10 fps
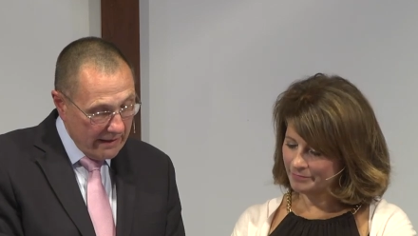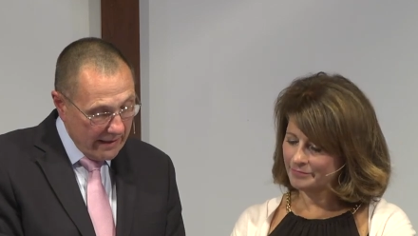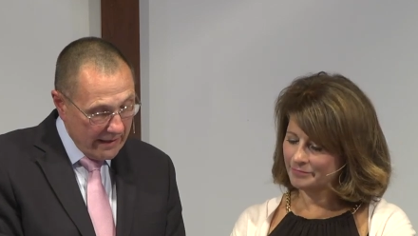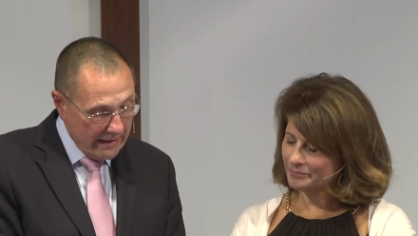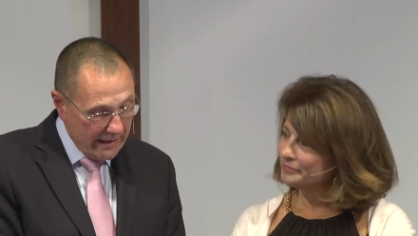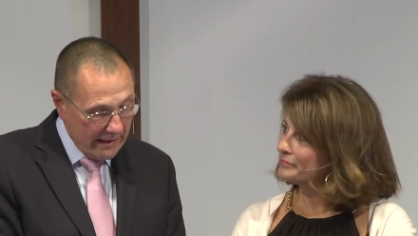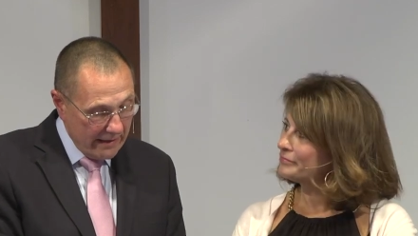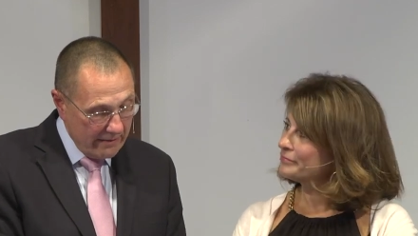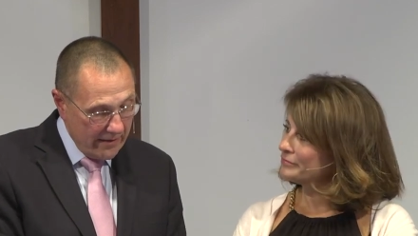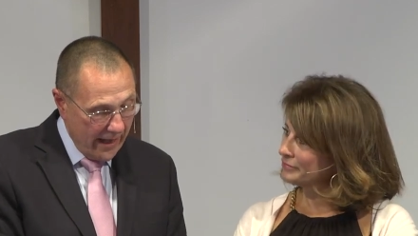Speaker 1: and
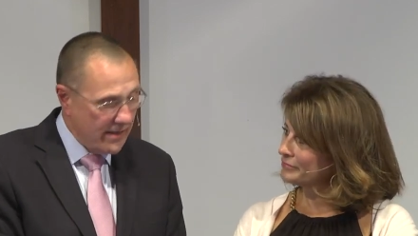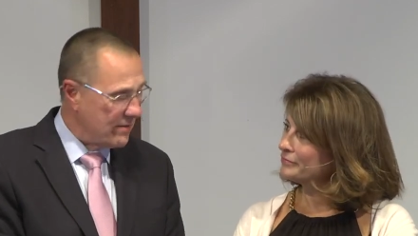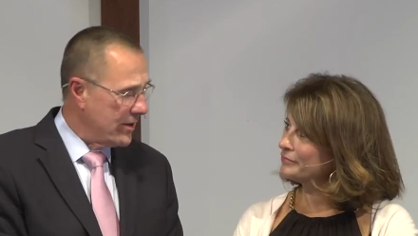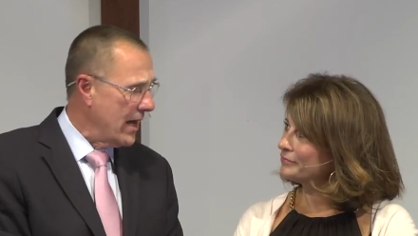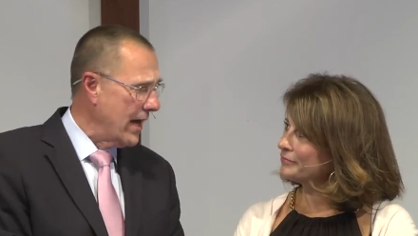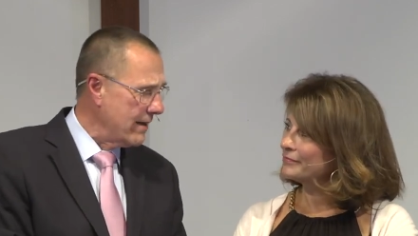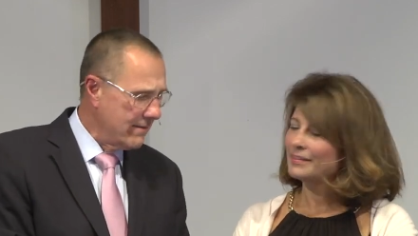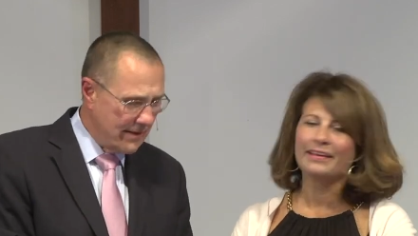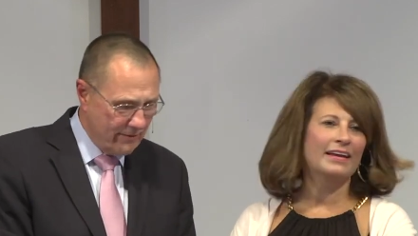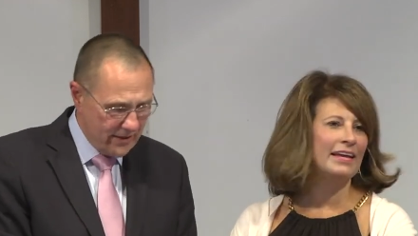uh, handsome guy.
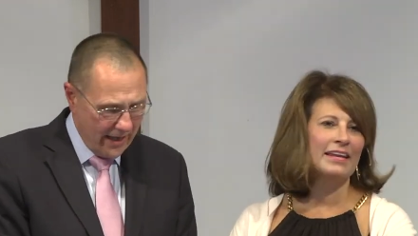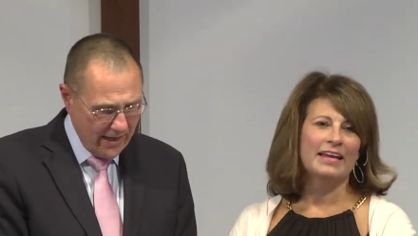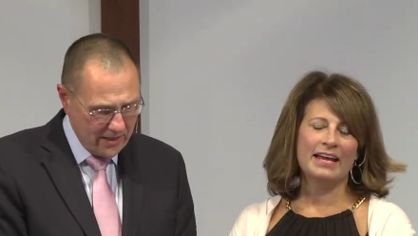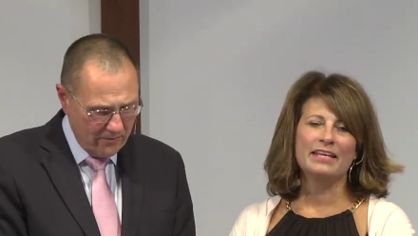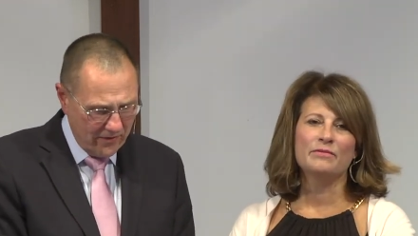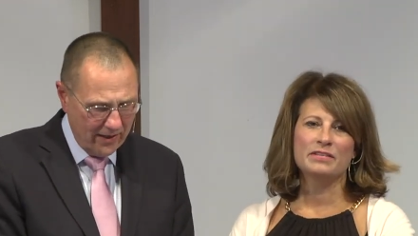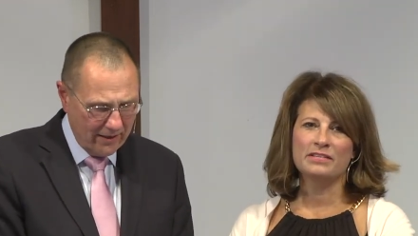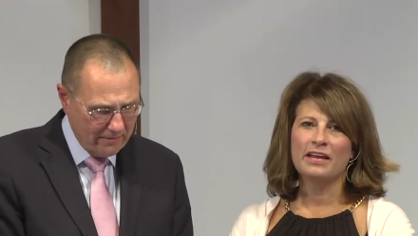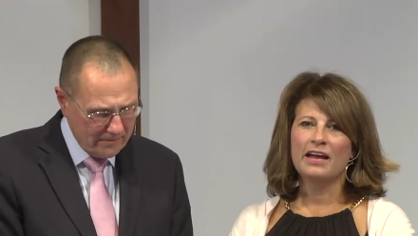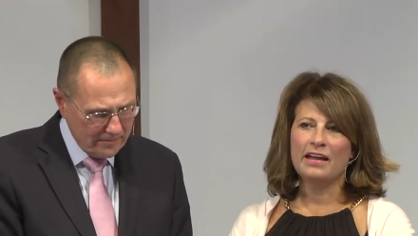He yeah, was a handsome and he
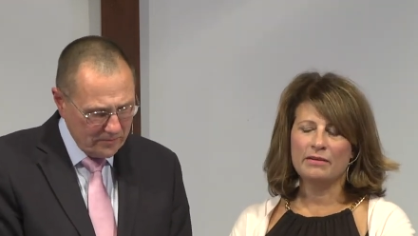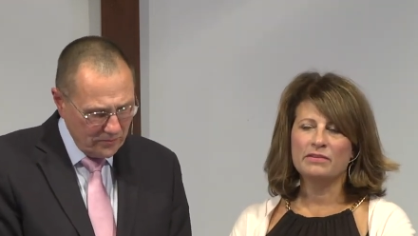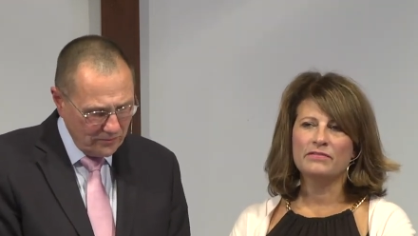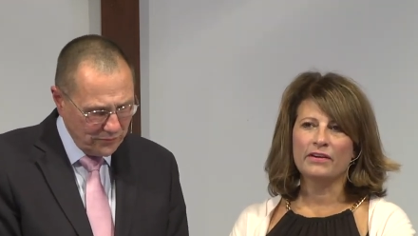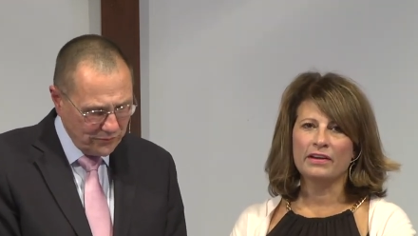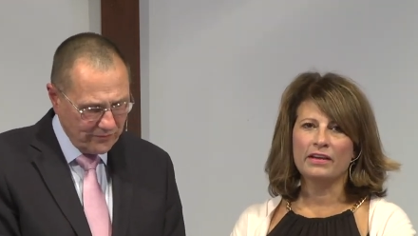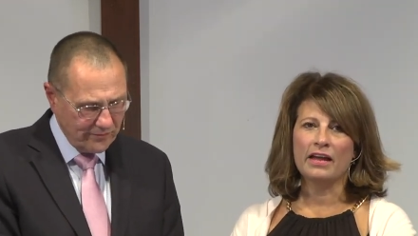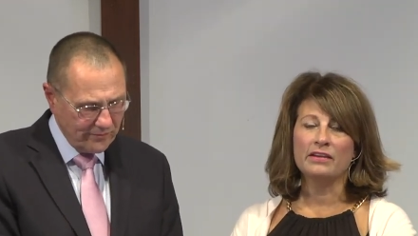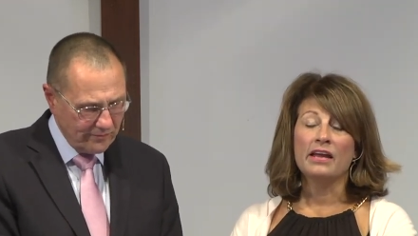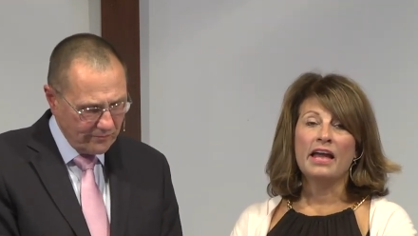was
Speaker 2: he was very
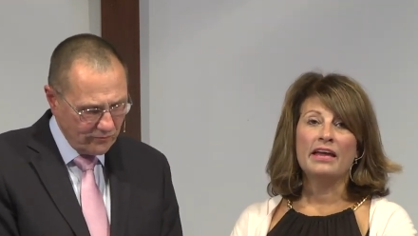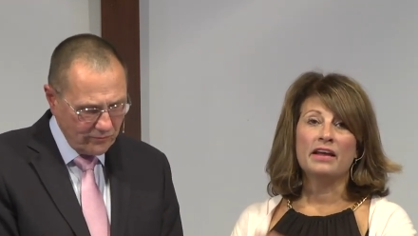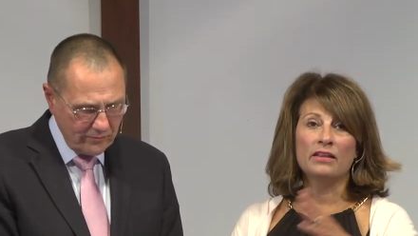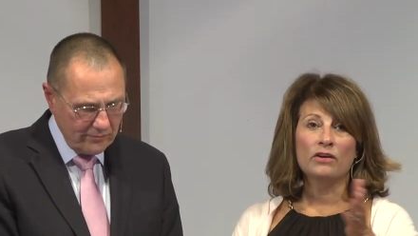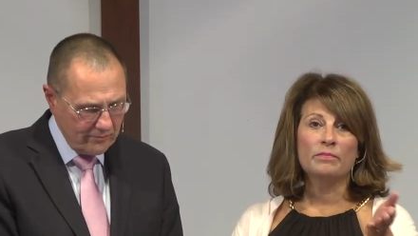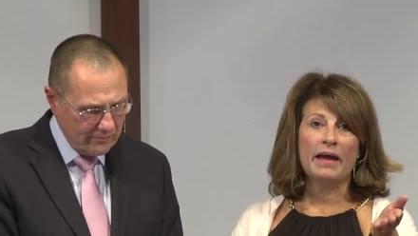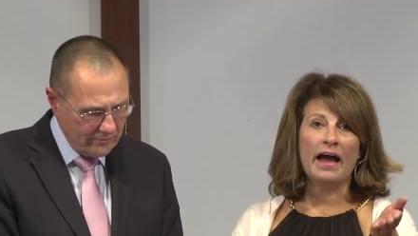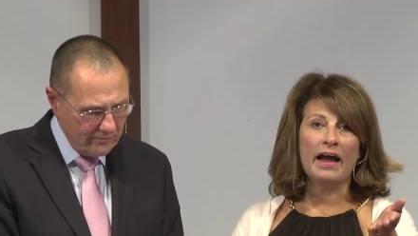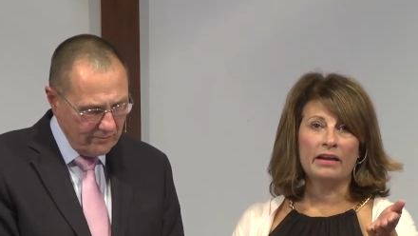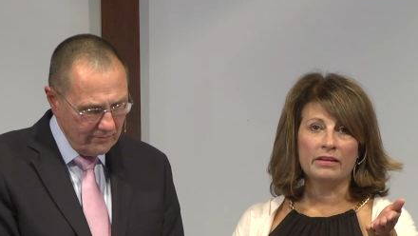and and I look
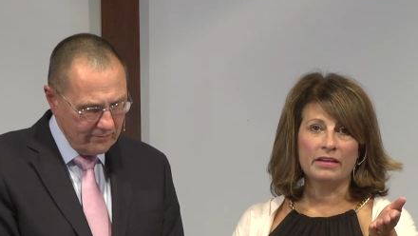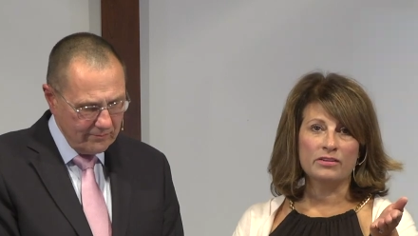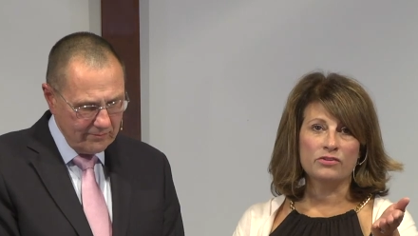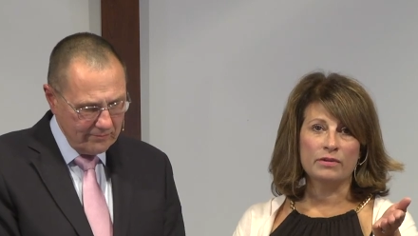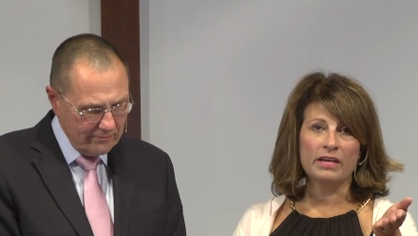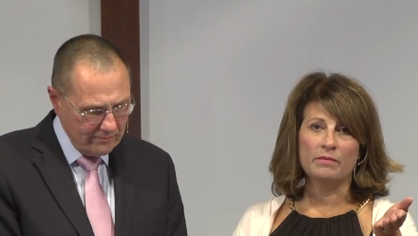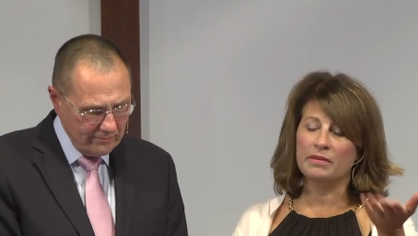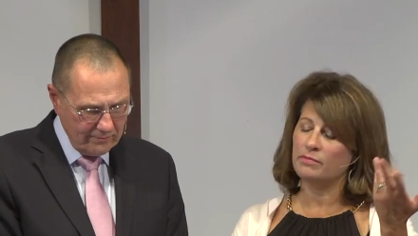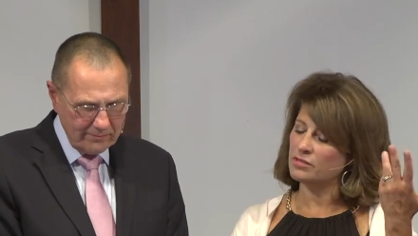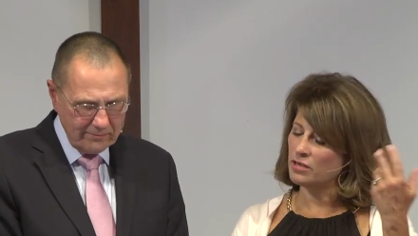back at that dream.
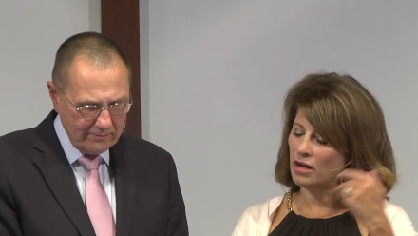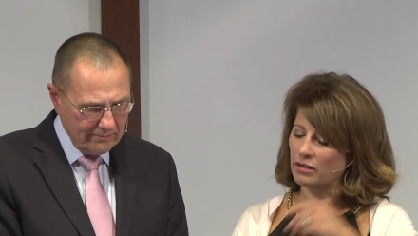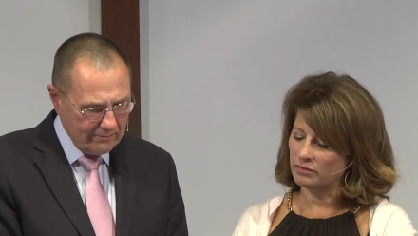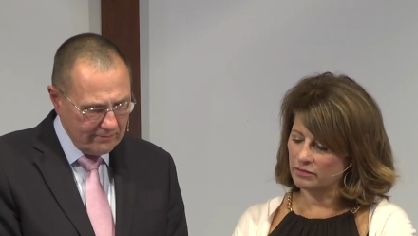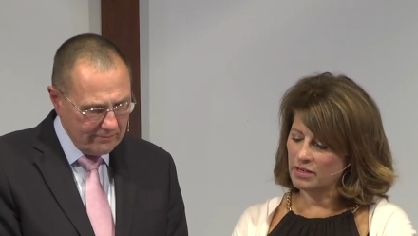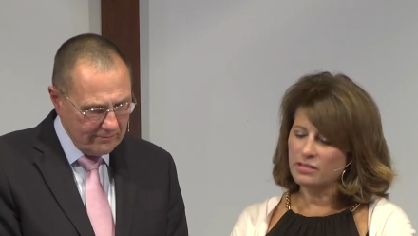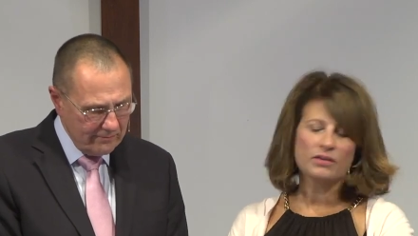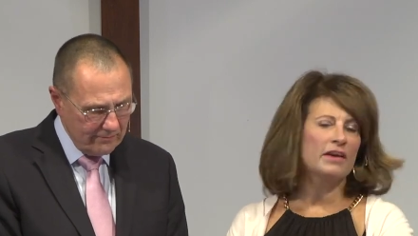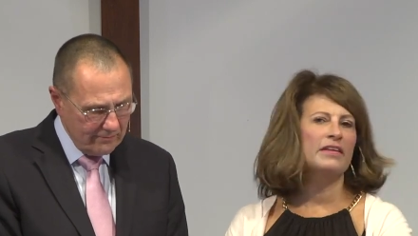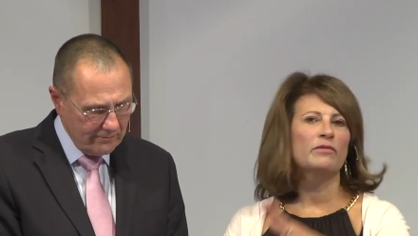He was young,
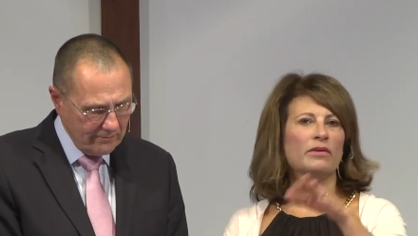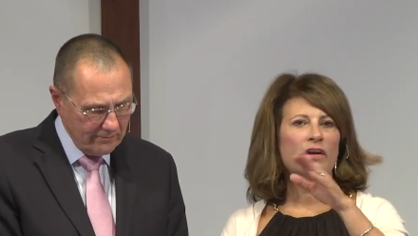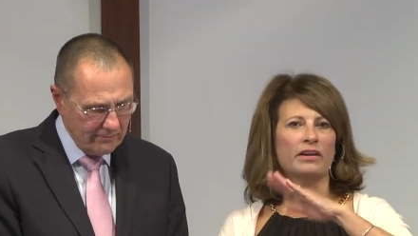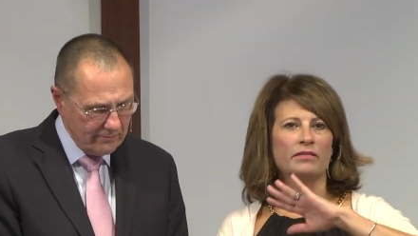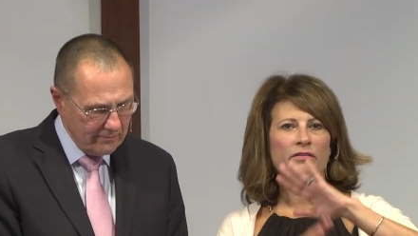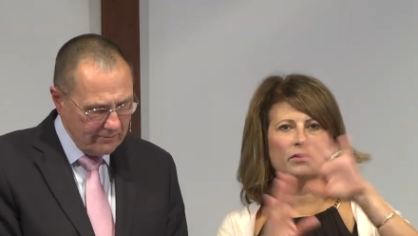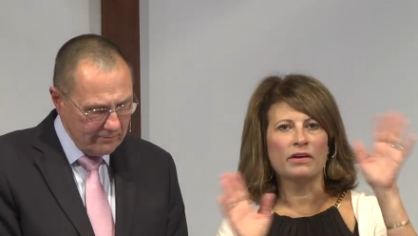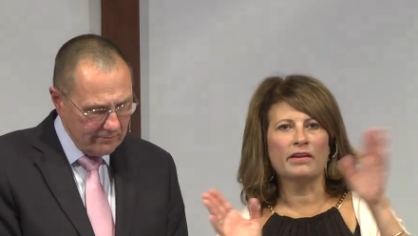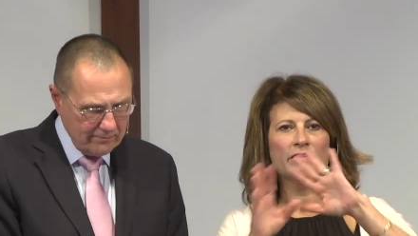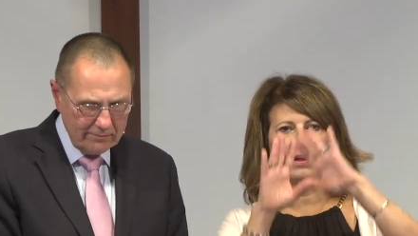so I think we're kind of
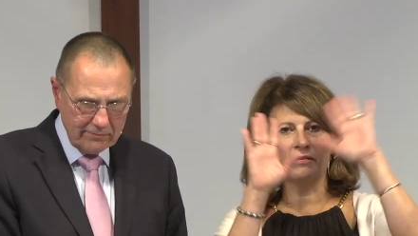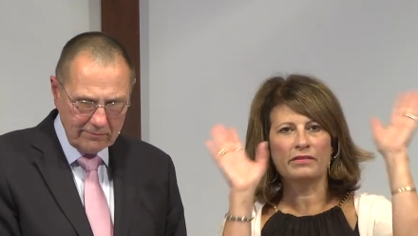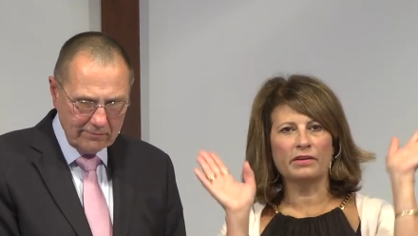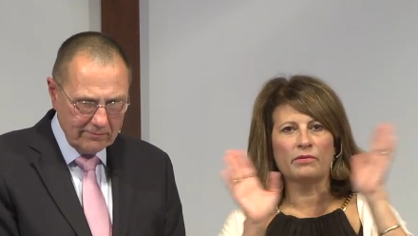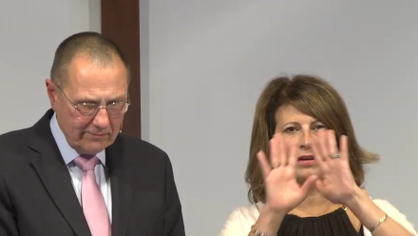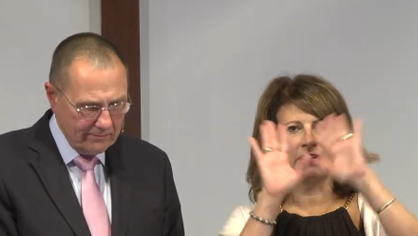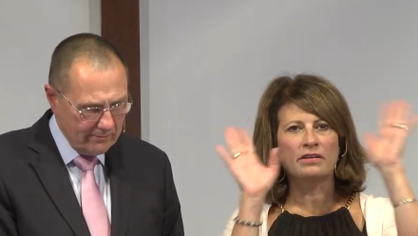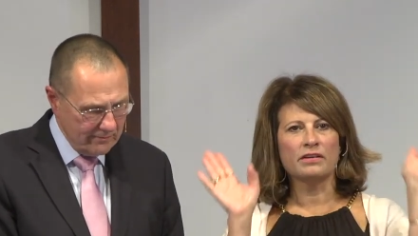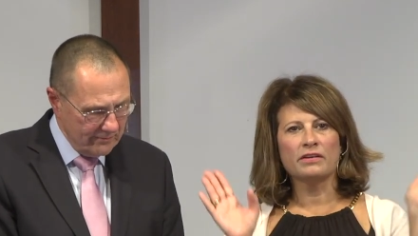I don't. I don't think we're gonna.